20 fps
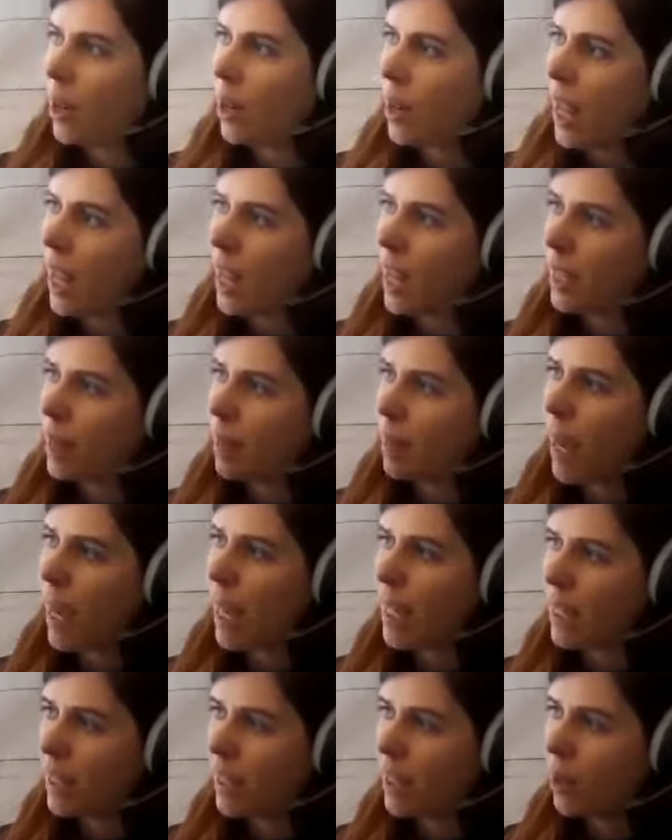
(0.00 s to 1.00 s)
Okay, it's
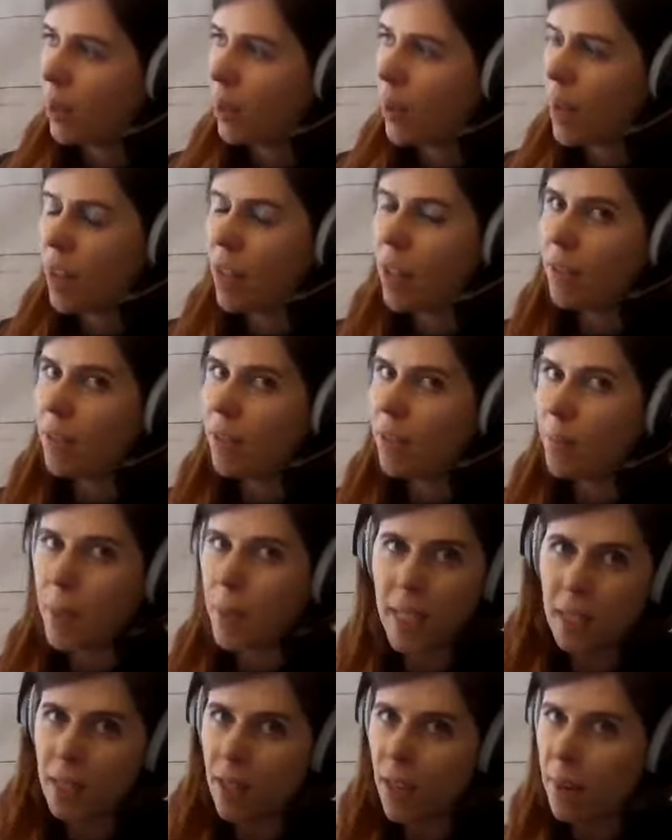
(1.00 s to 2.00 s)
past the 12,
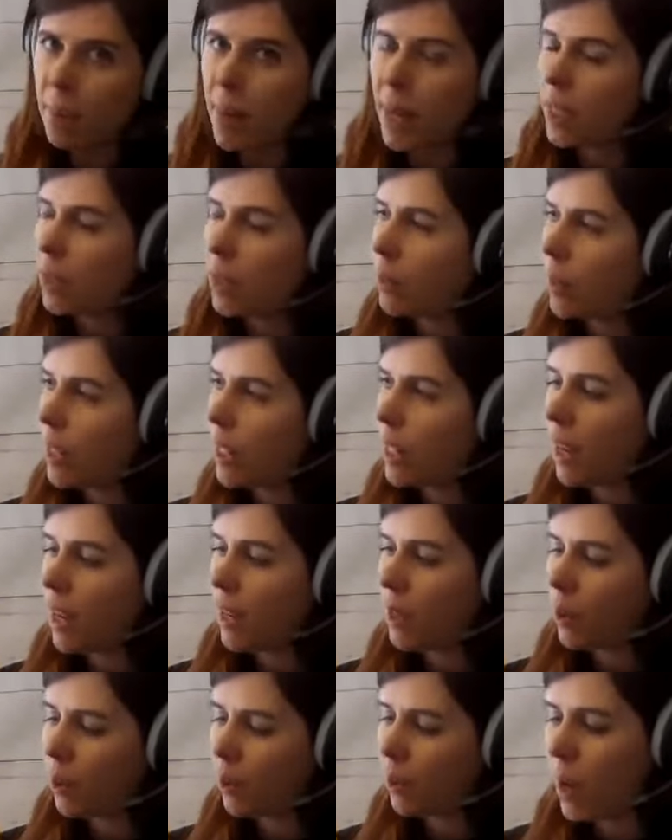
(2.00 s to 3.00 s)
but it's not past the 1
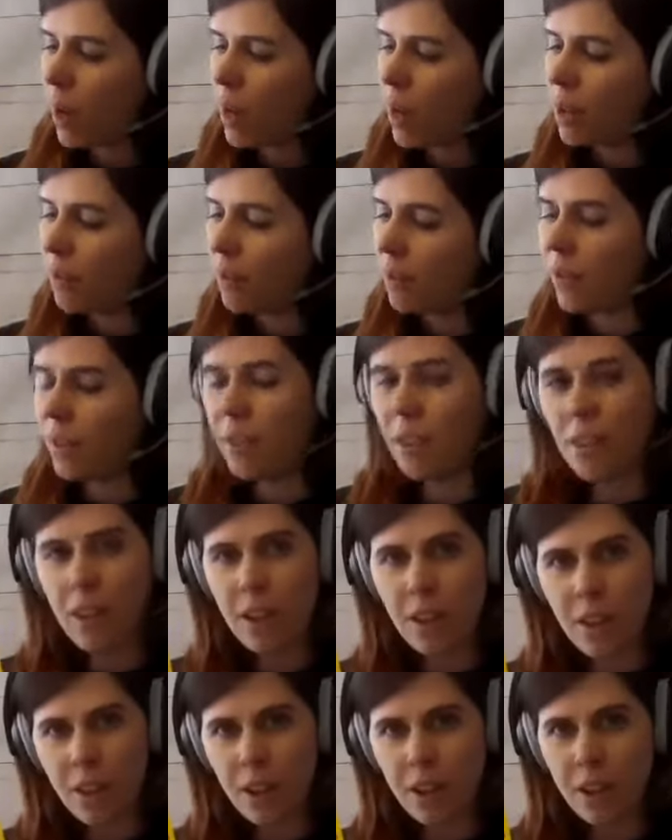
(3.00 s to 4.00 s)
yet. 12
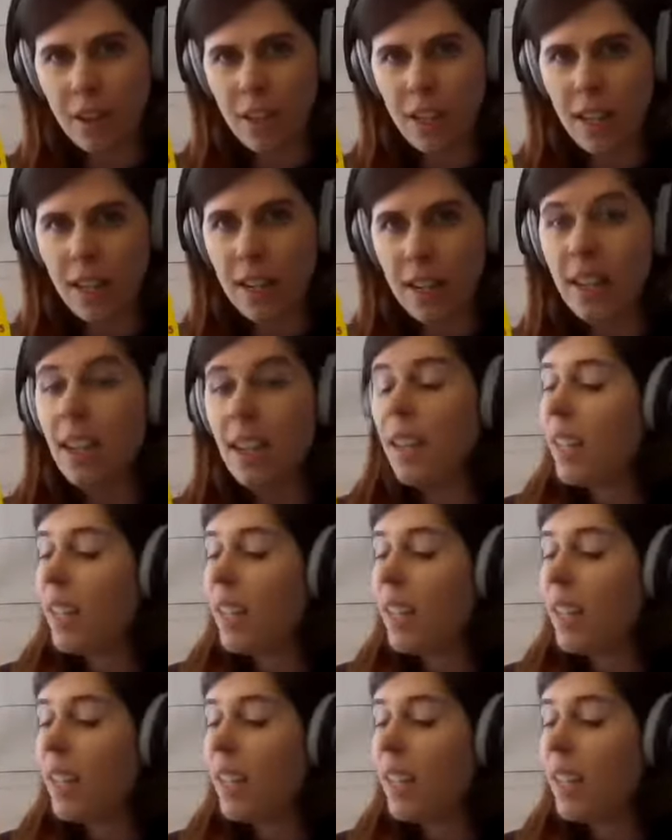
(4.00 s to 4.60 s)
1:30.